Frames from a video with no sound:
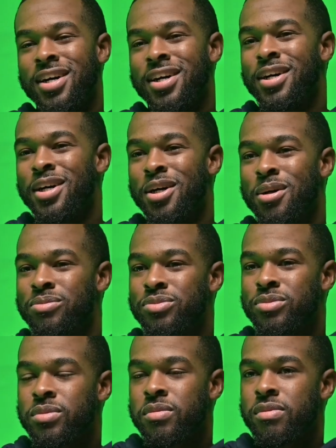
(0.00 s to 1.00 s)
Um,
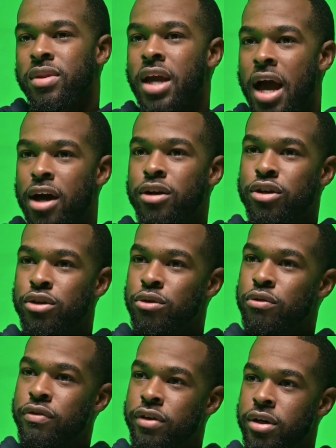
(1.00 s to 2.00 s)
how do
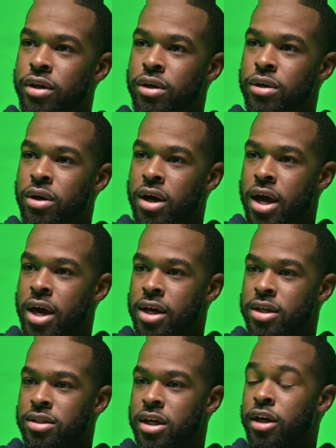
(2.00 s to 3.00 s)
you feel
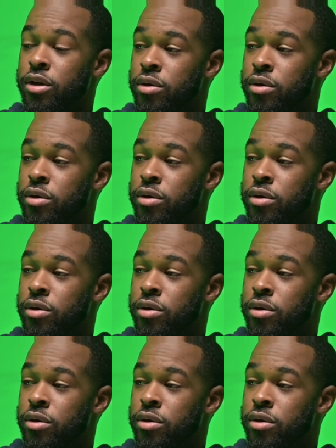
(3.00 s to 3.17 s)
as a